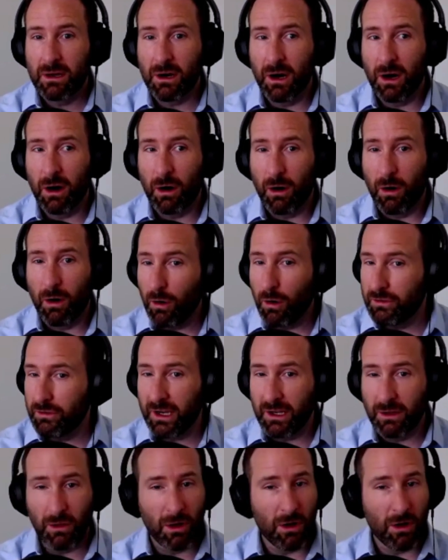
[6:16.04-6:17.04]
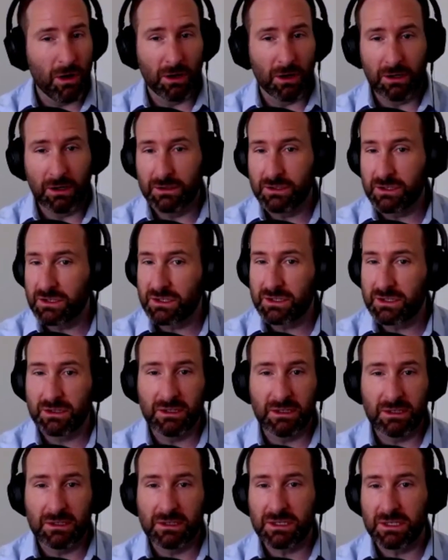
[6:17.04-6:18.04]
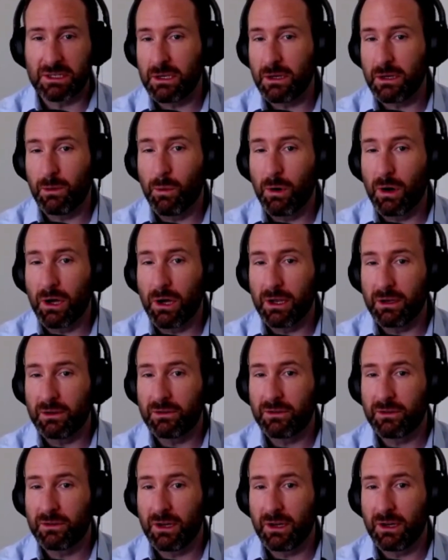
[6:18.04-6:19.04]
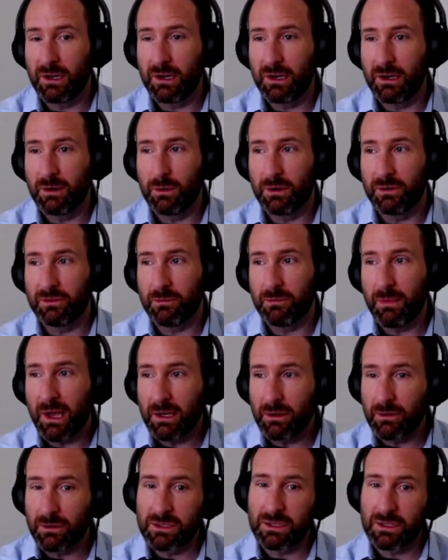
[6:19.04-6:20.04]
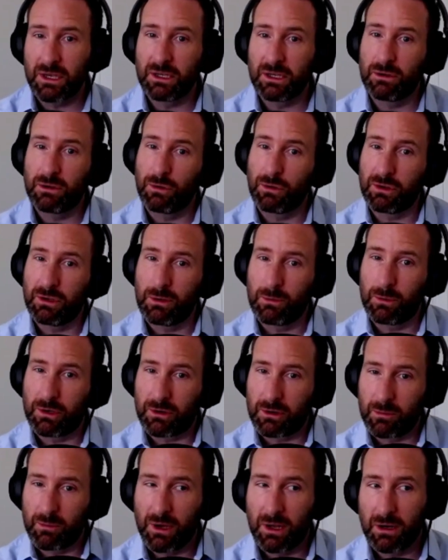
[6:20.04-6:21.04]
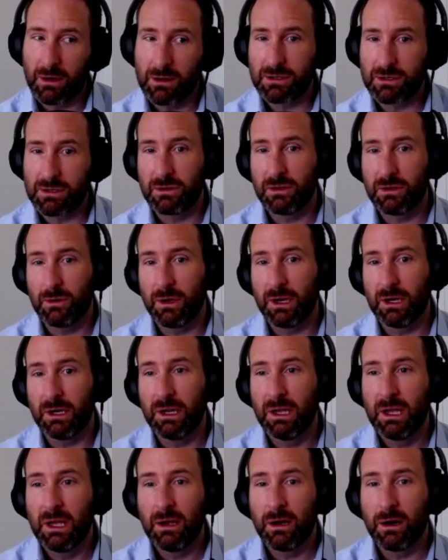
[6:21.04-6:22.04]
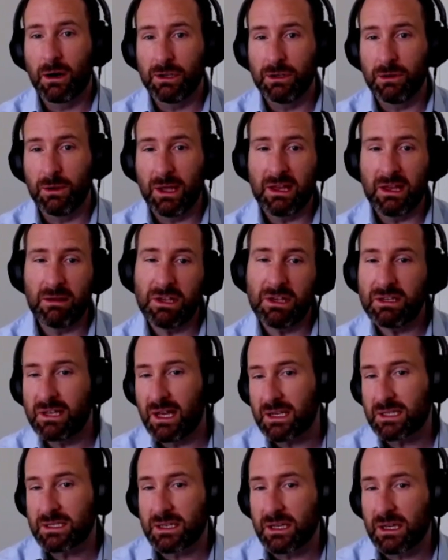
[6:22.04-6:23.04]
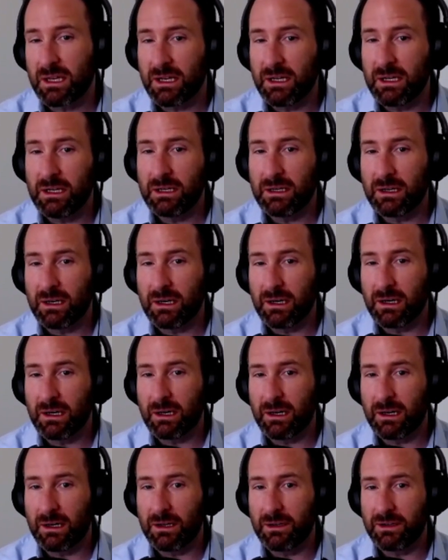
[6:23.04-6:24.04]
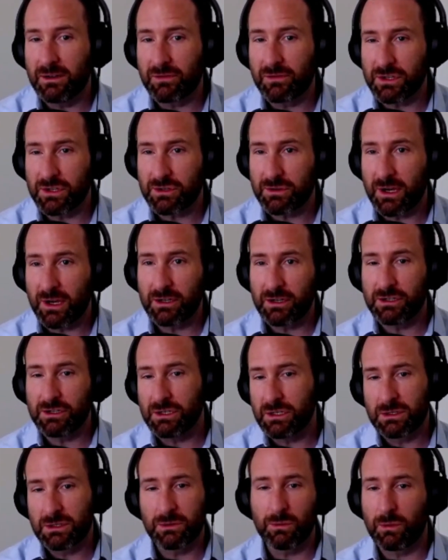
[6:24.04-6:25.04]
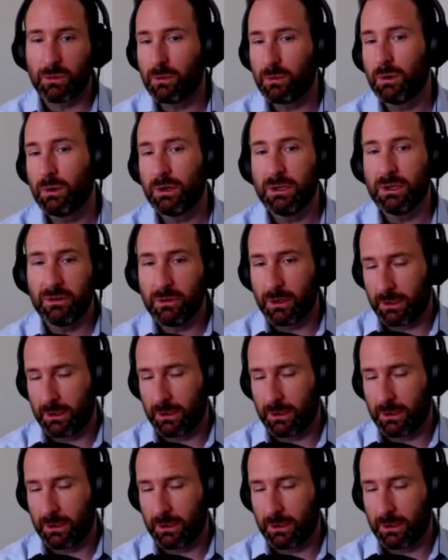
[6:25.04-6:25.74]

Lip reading: all day long, just seeing what demand looks like? You're looking at what your competitors are doing. Are you A/B testing different strategies? What are you doing?